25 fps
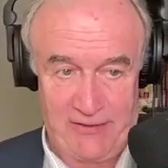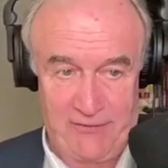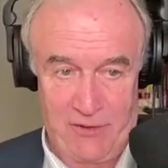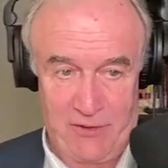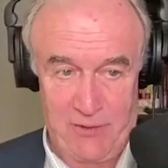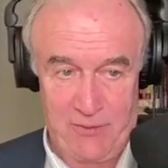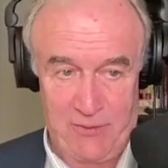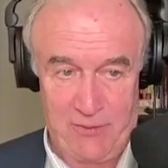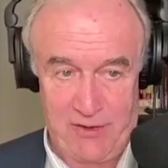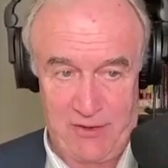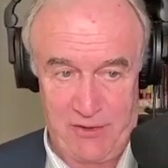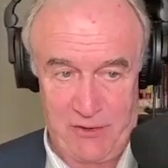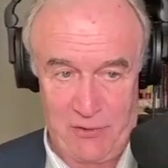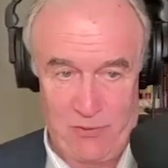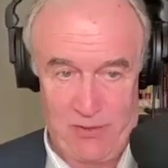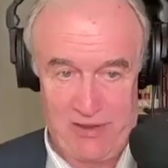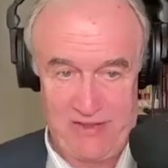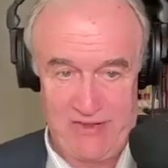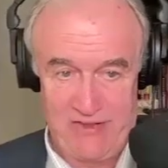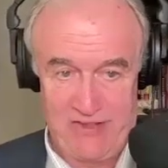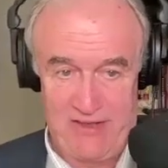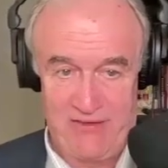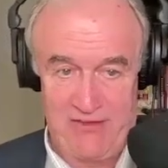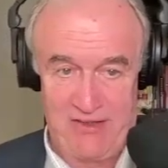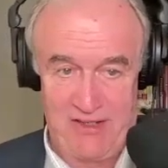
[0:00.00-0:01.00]
the firm in
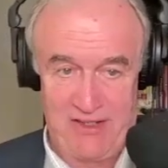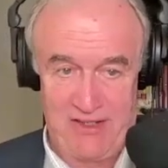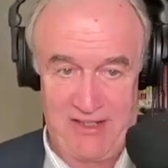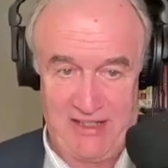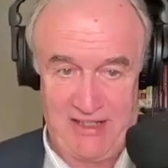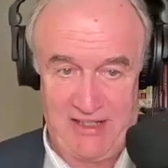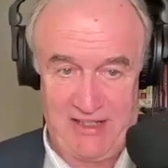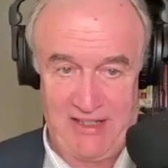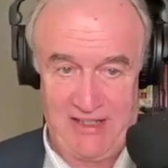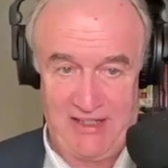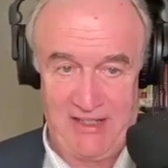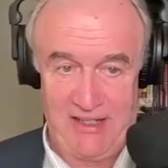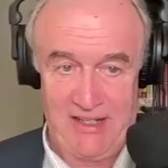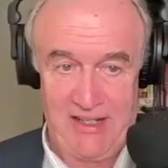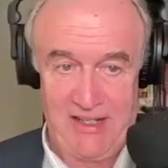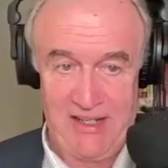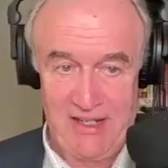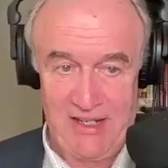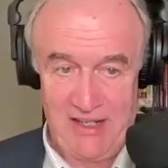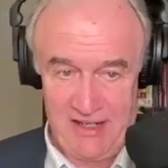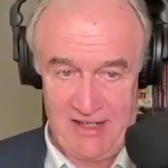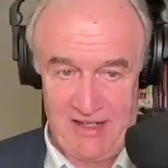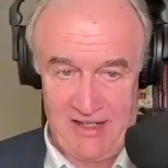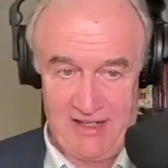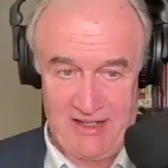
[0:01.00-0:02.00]
2017,
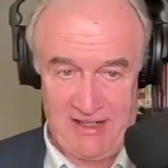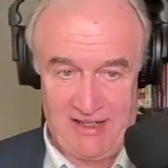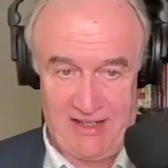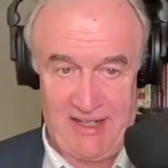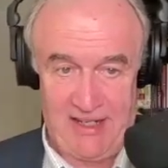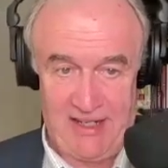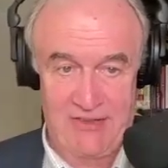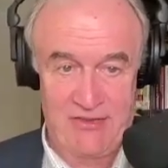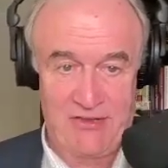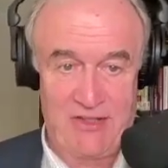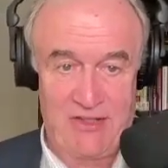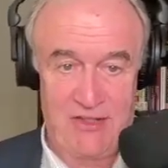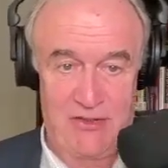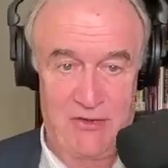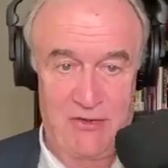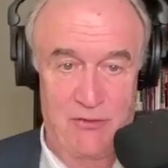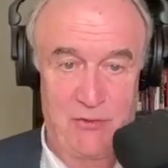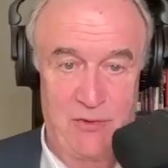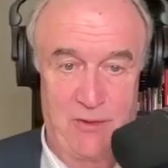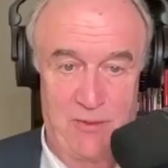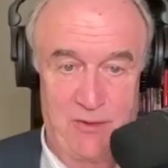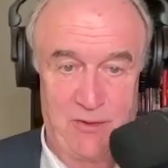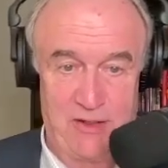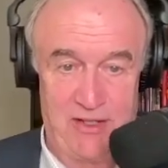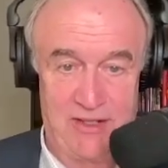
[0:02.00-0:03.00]
he has
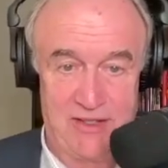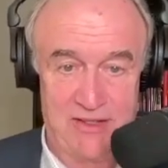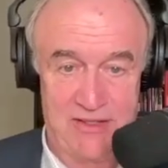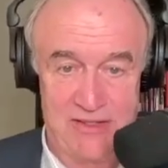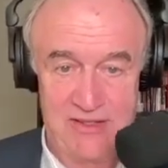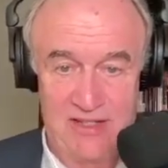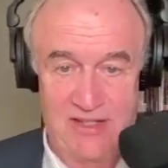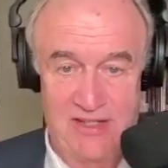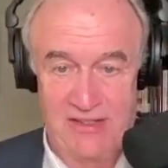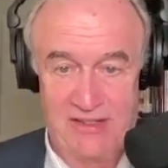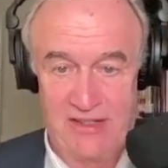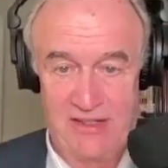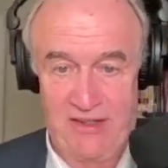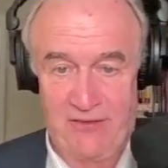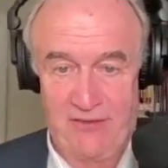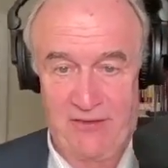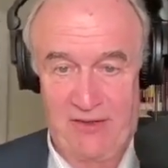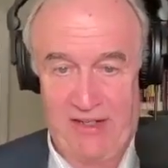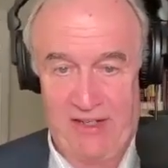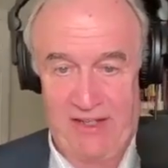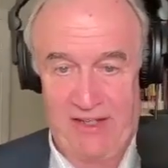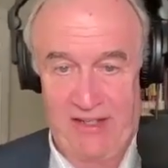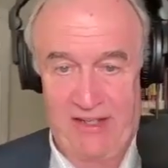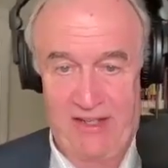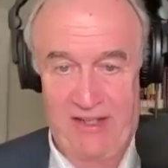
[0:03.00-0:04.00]
contributed
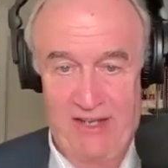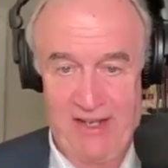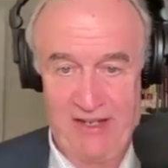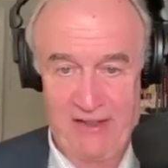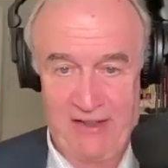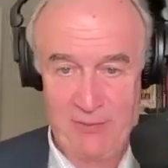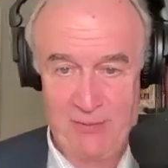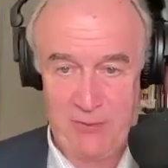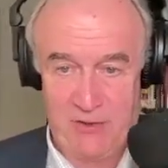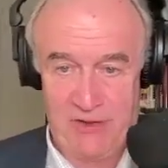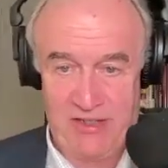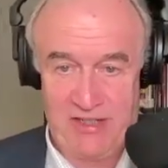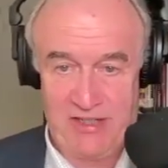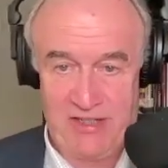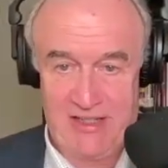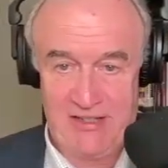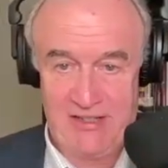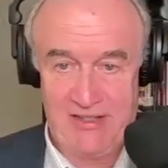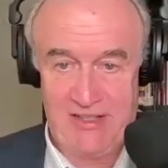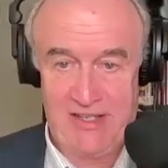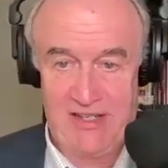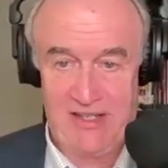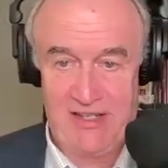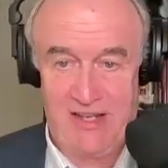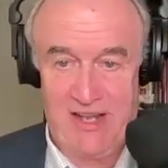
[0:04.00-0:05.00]
significant
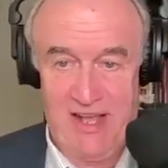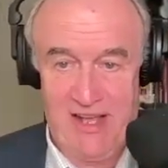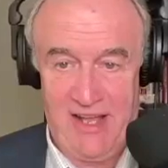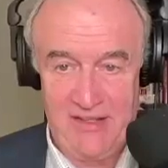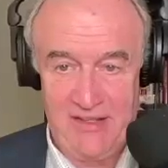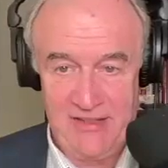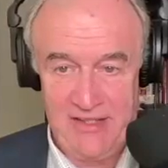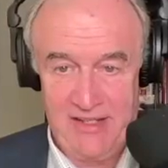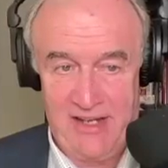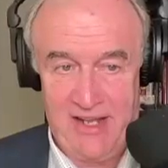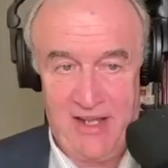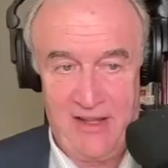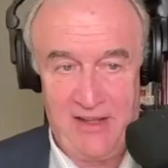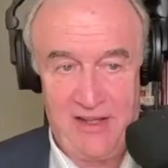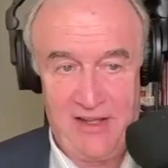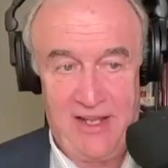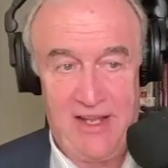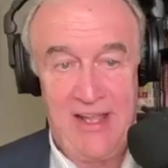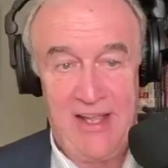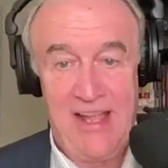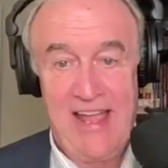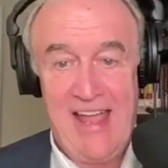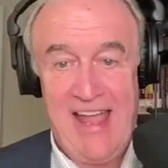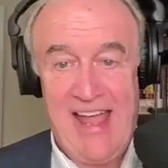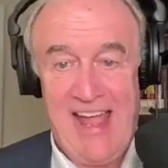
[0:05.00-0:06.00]
expertise in
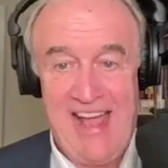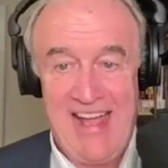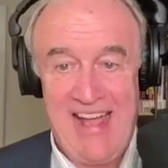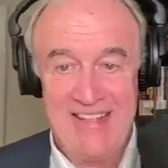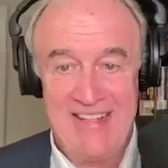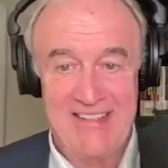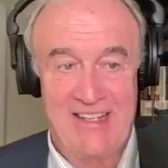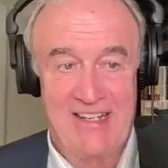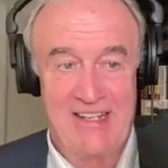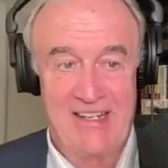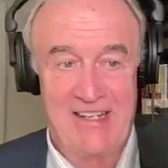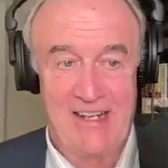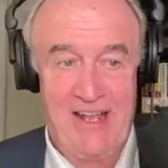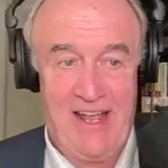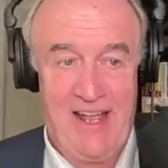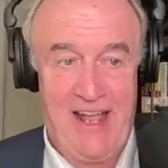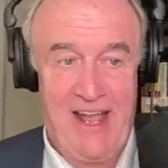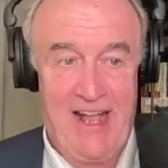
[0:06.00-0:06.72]
asset